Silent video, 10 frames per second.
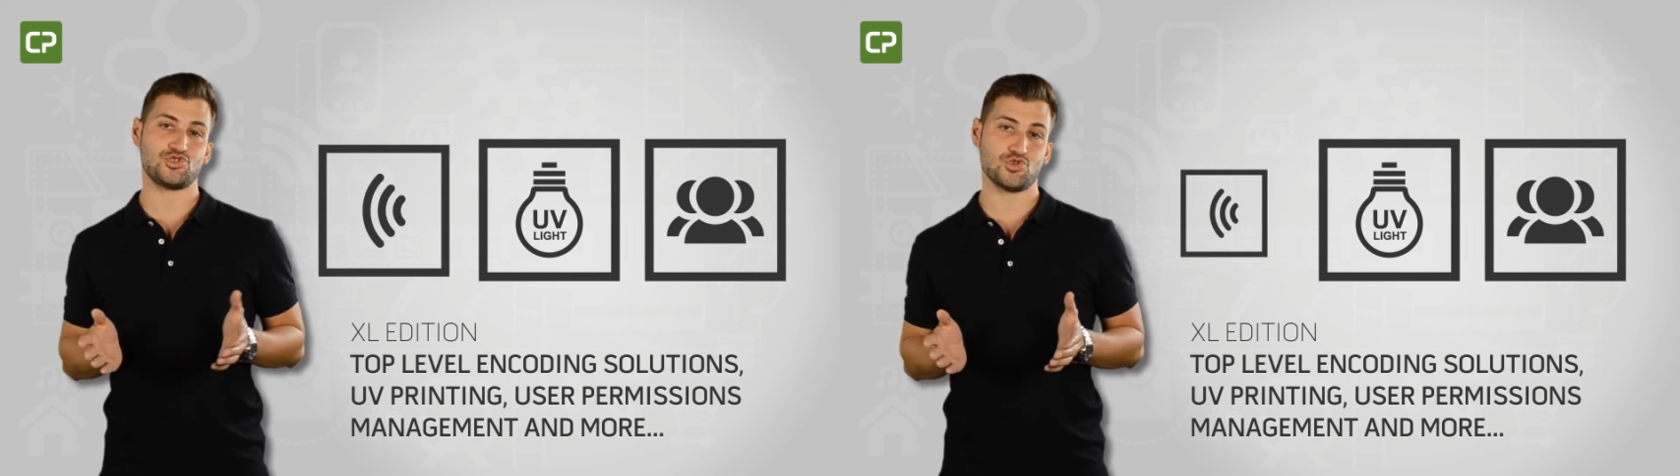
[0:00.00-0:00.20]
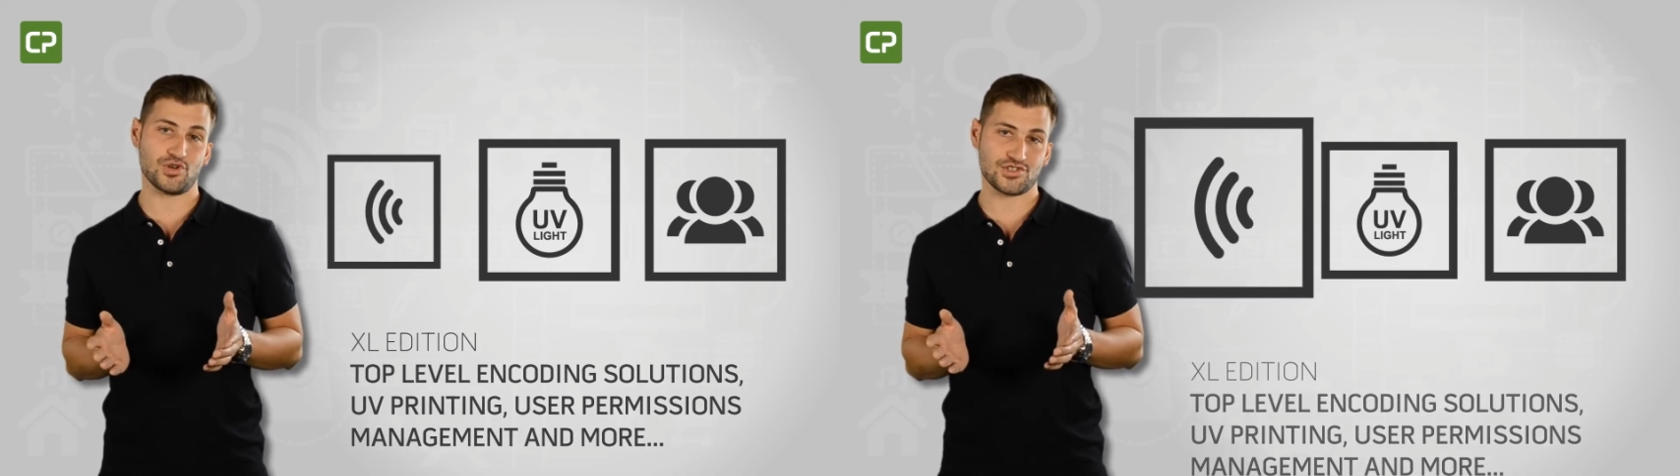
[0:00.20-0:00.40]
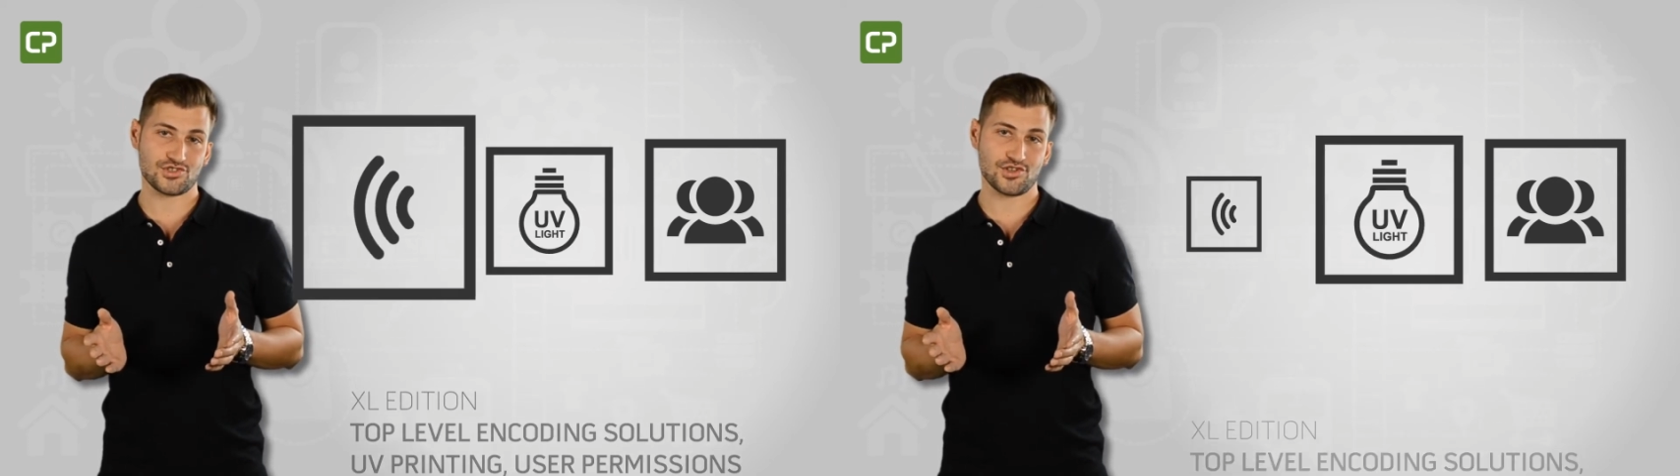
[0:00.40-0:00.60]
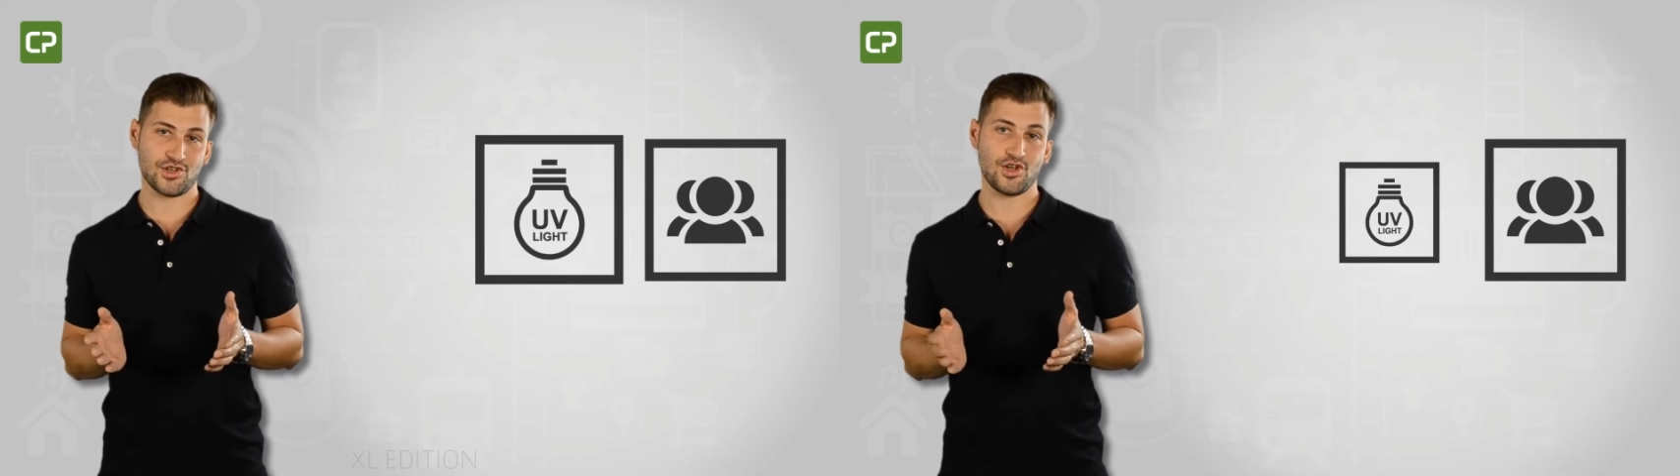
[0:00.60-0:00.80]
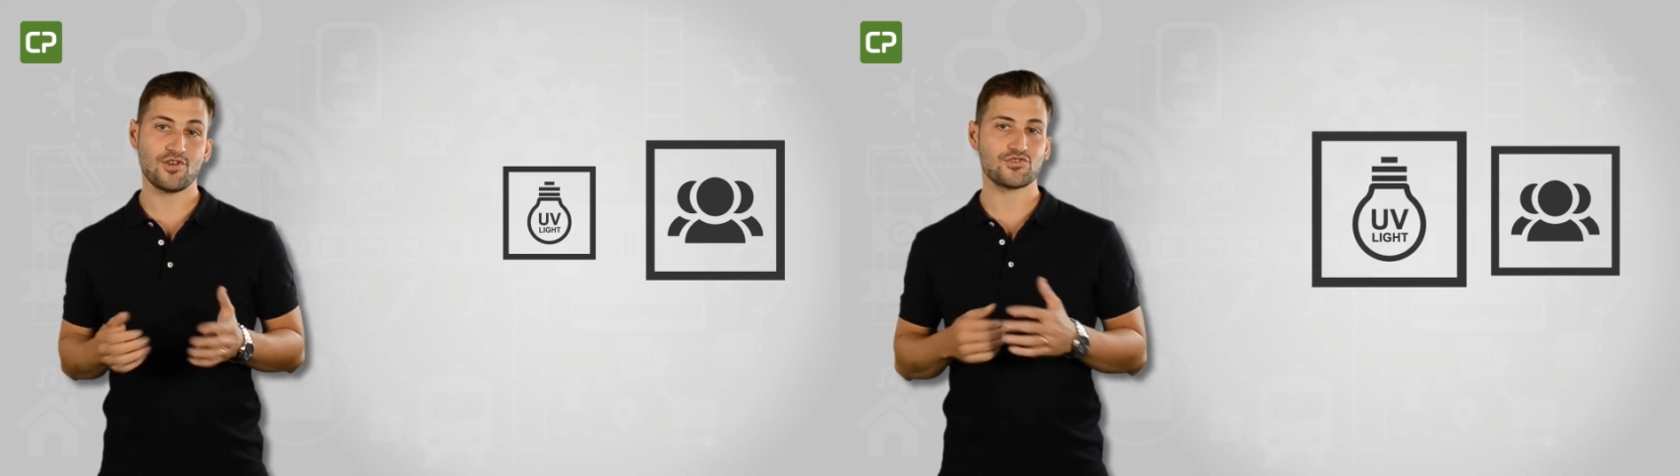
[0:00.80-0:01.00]
choice
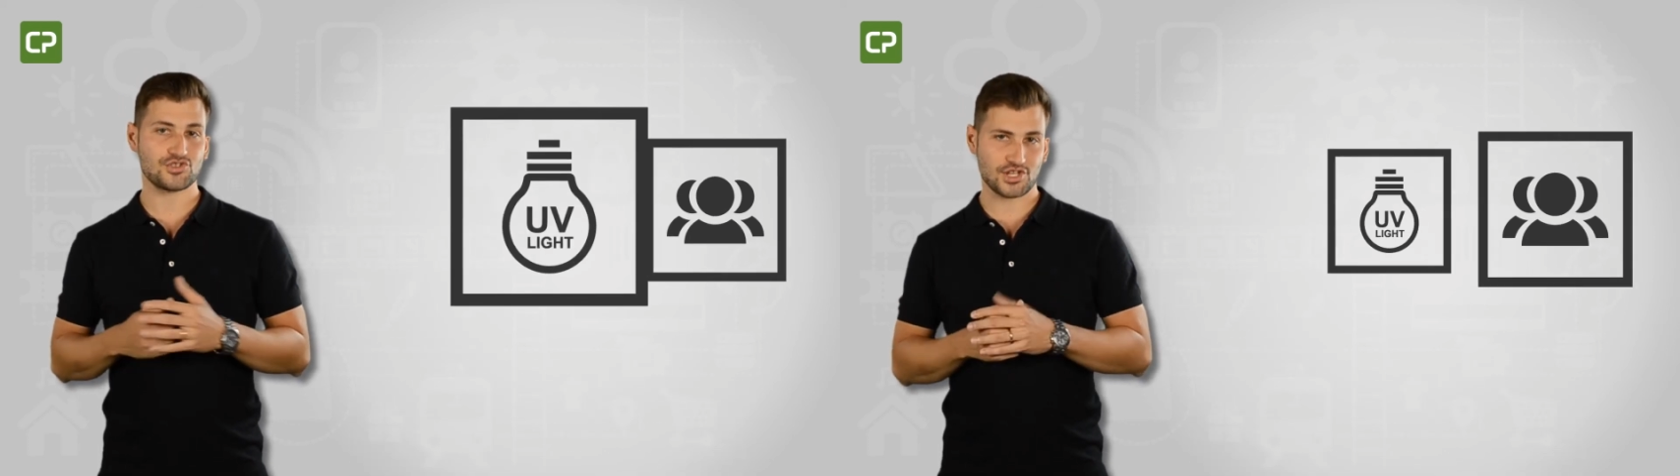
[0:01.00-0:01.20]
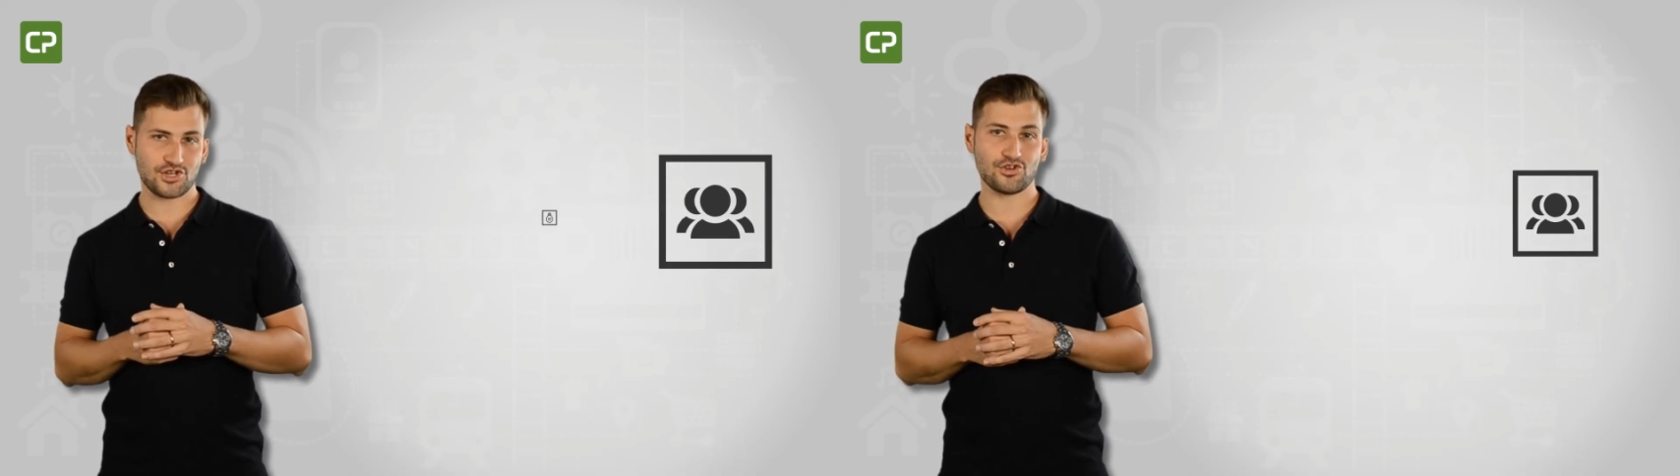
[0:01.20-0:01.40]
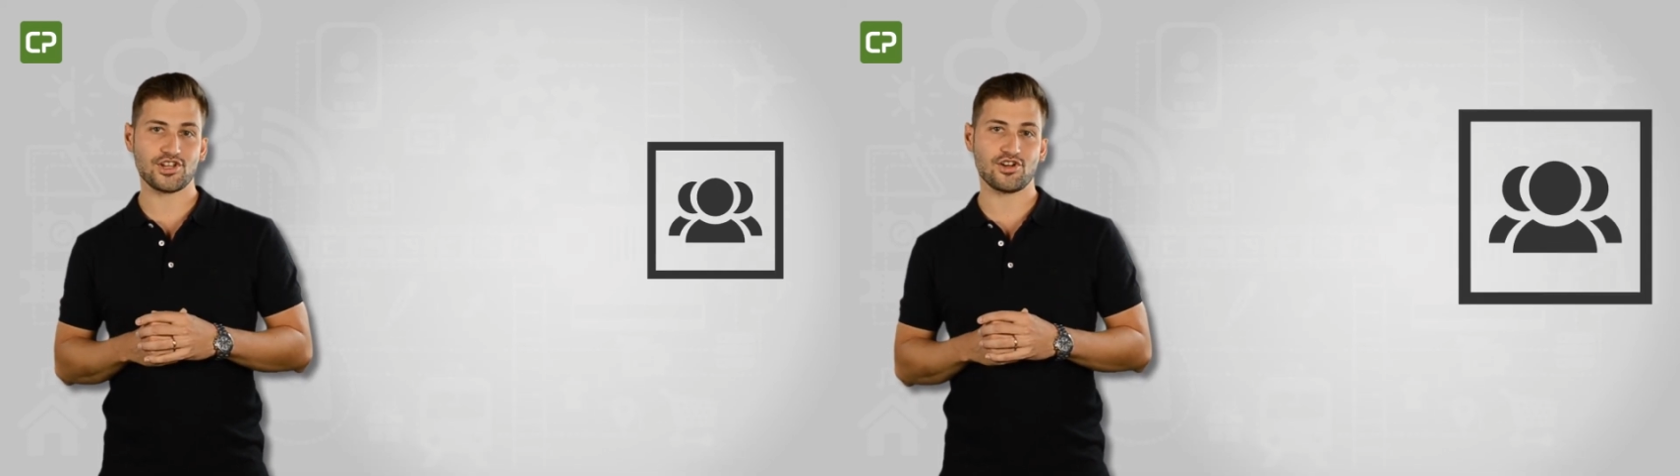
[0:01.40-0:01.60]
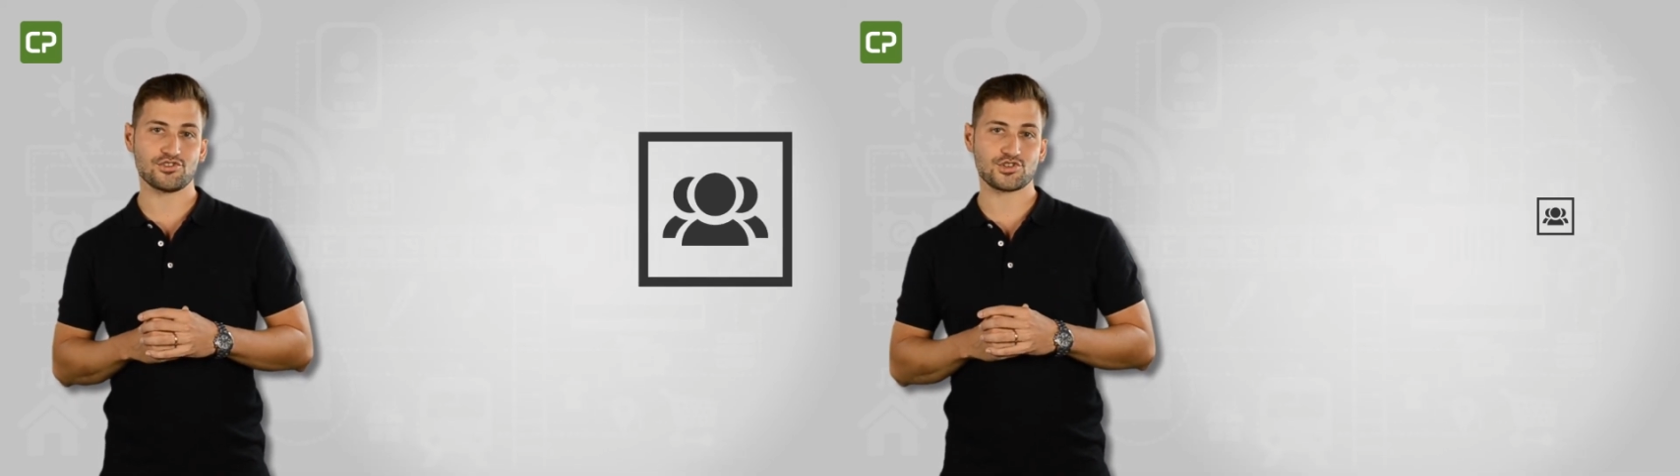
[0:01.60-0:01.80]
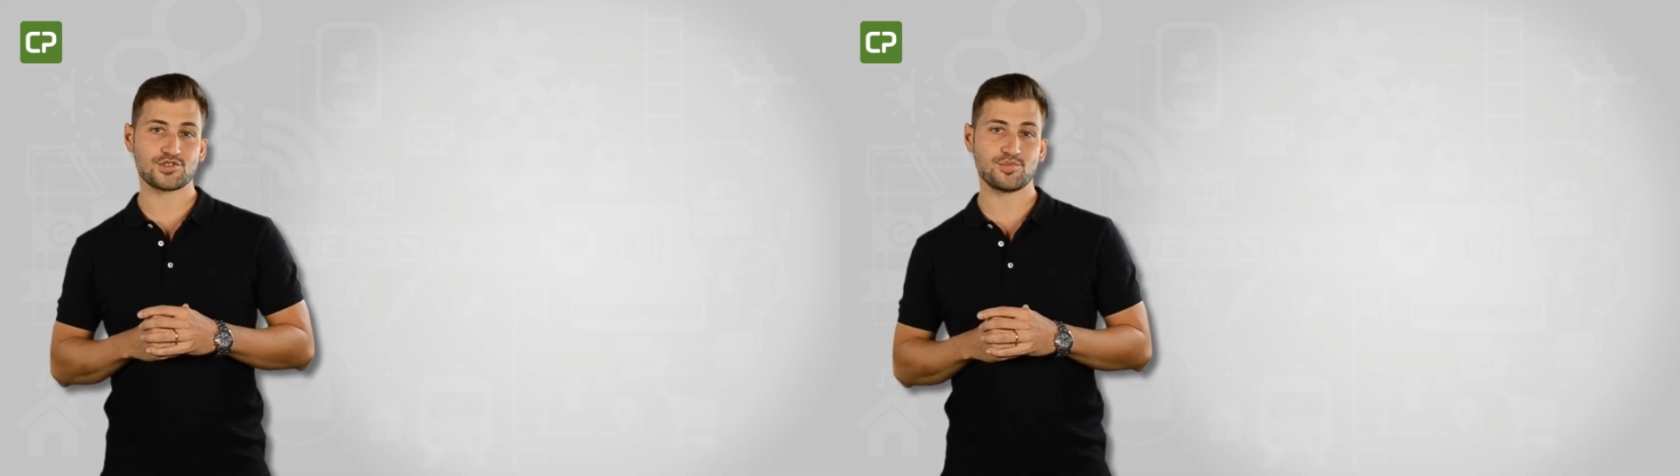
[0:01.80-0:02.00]
for security conscious